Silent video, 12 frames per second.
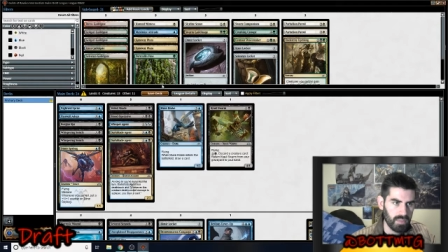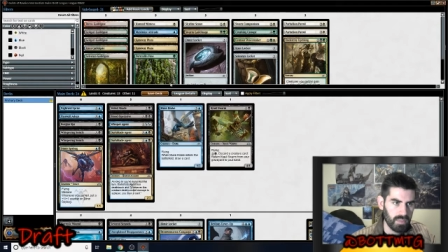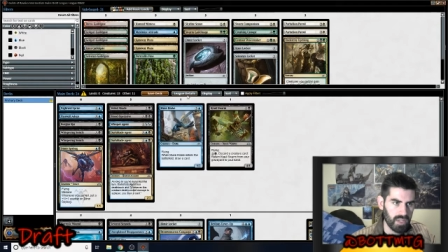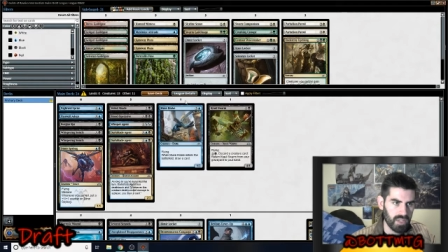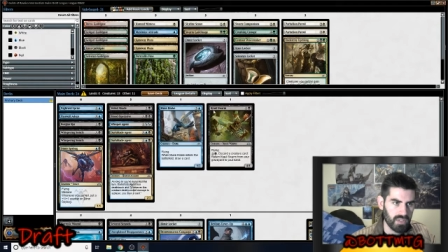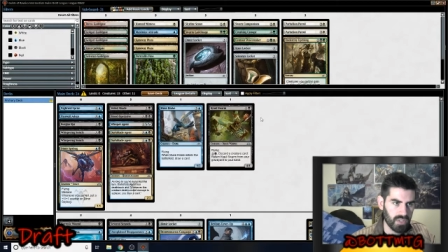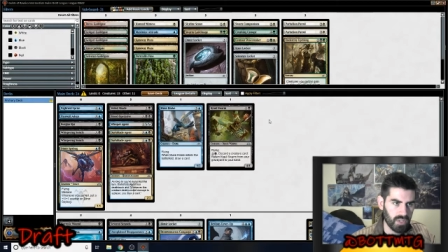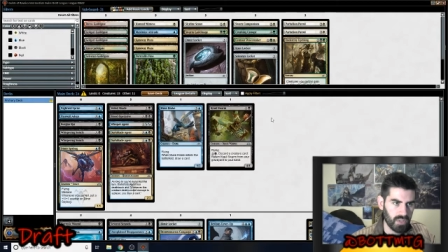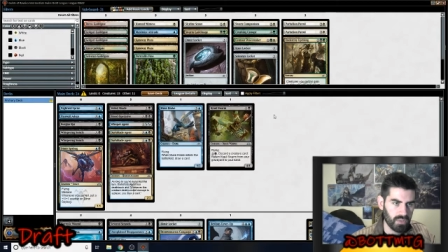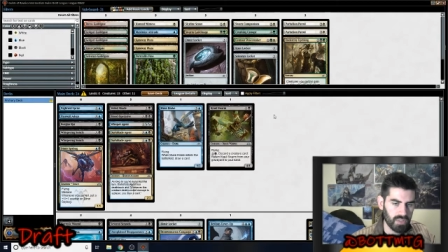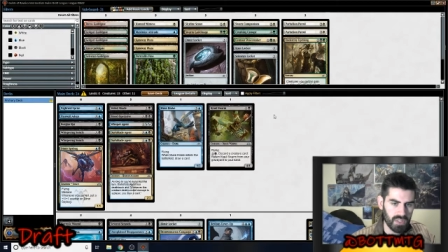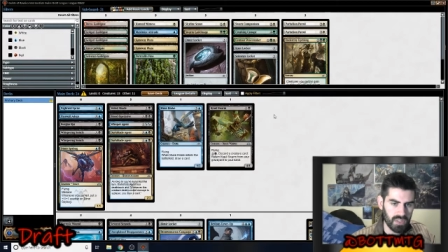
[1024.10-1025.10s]
I
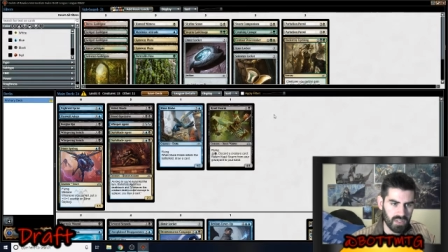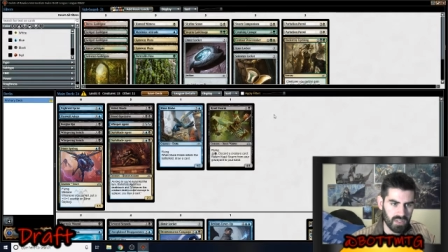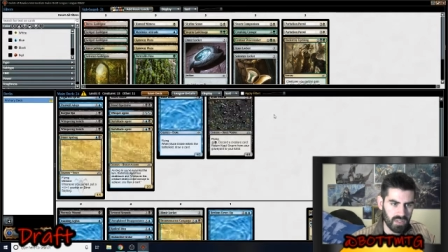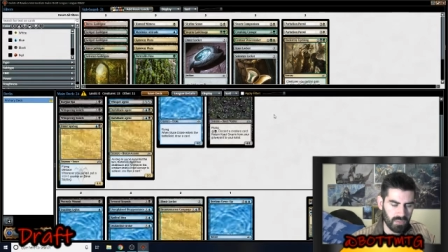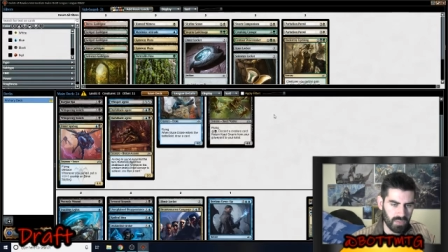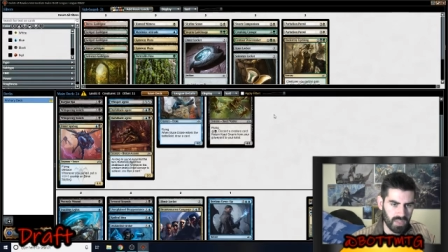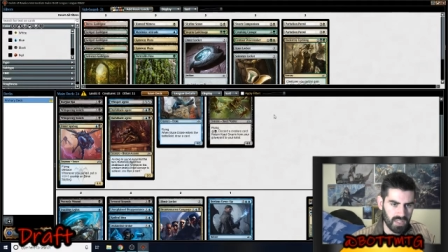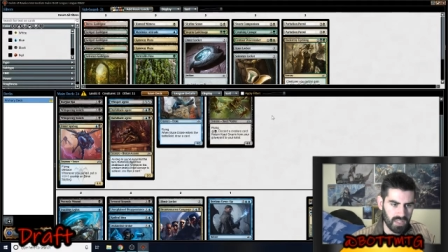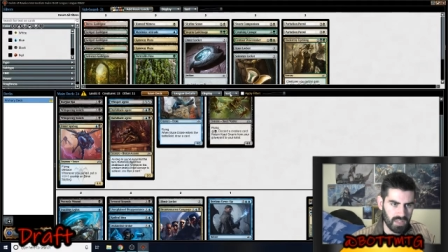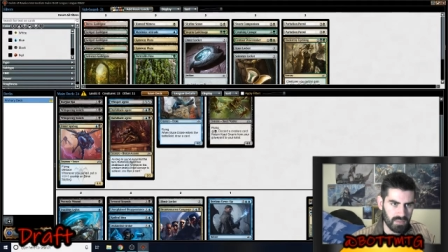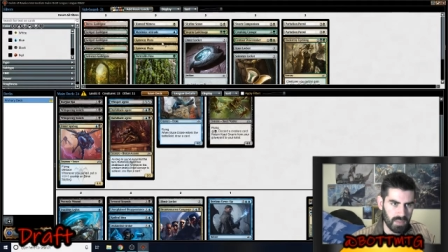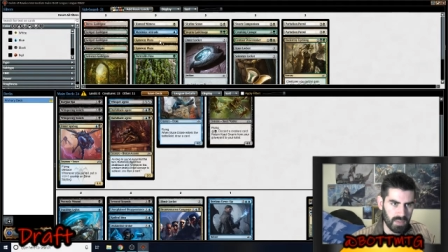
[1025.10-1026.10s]
don't, and you don't
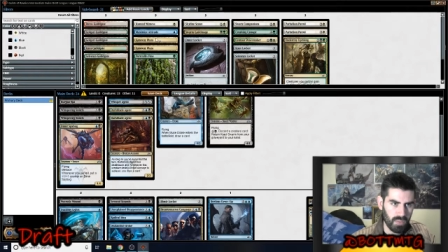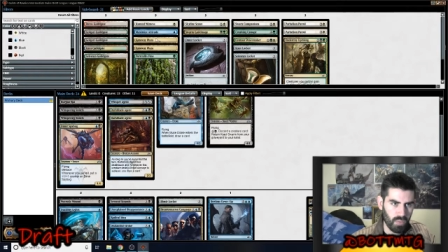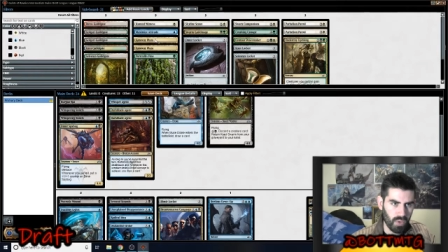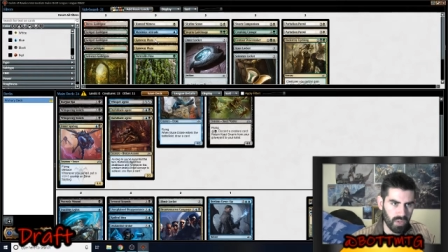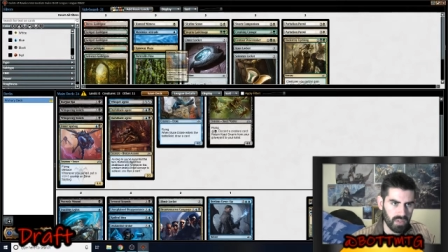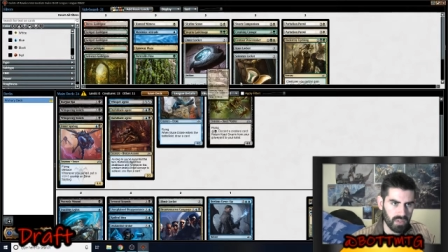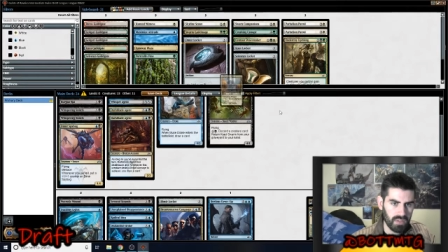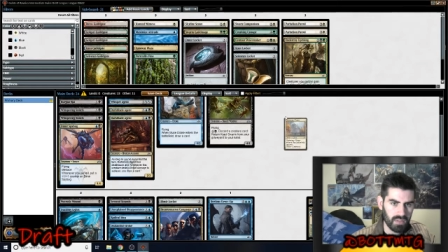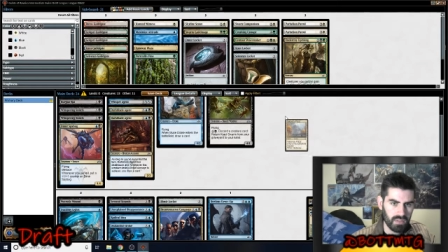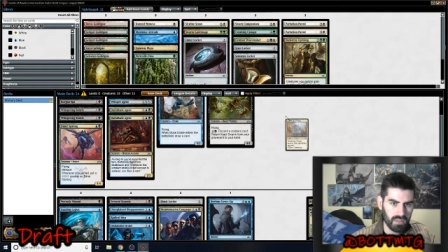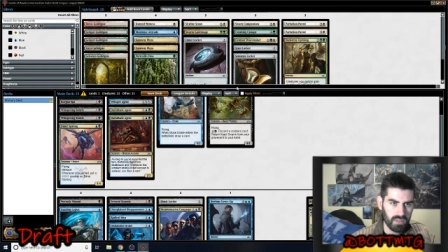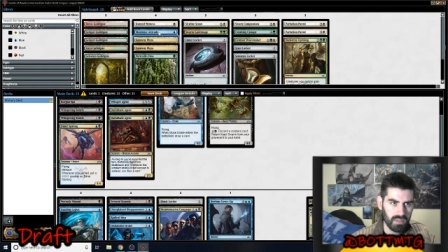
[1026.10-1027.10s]
really. Maybe 1.
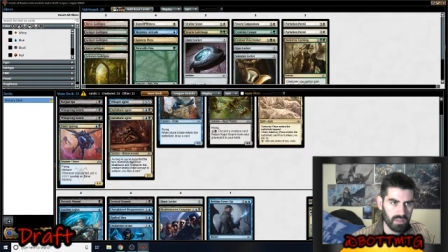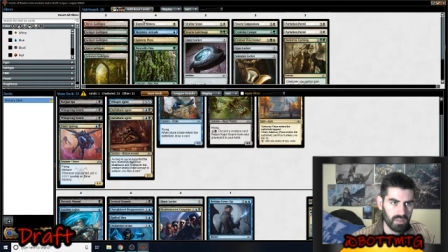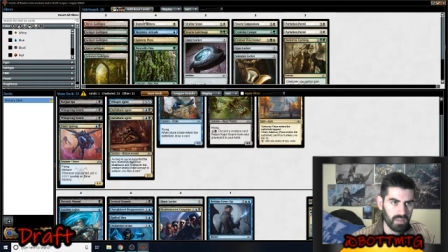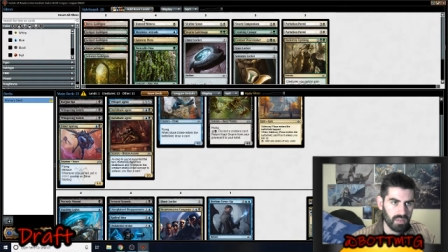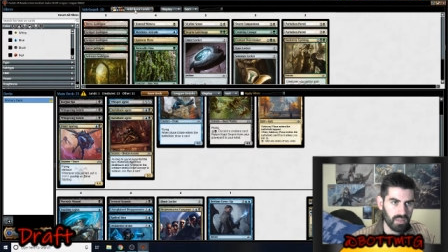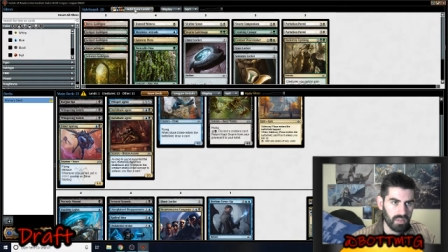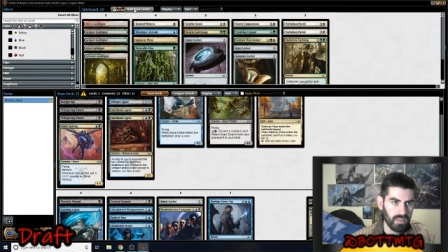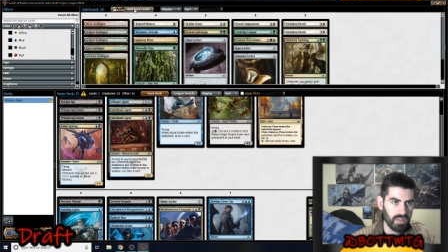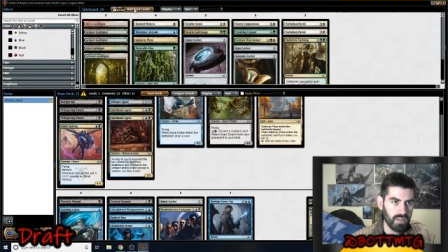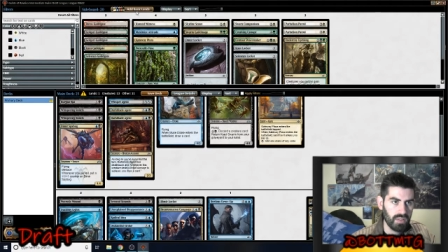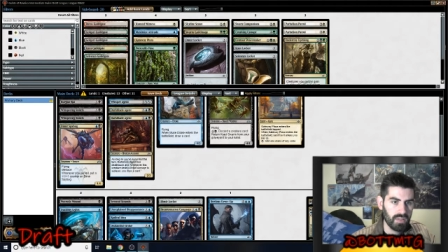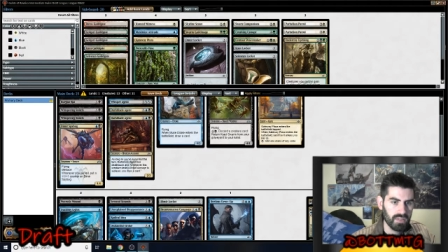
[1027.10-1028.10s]

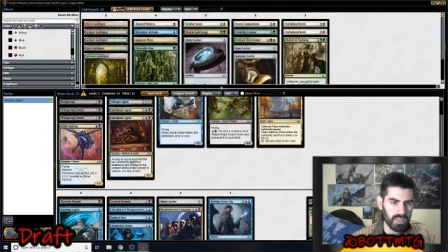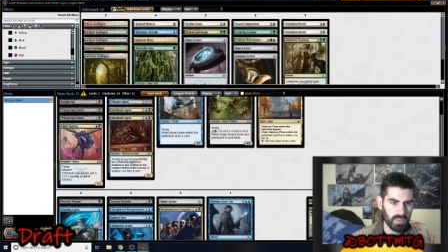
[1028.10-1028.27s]
Let's see what it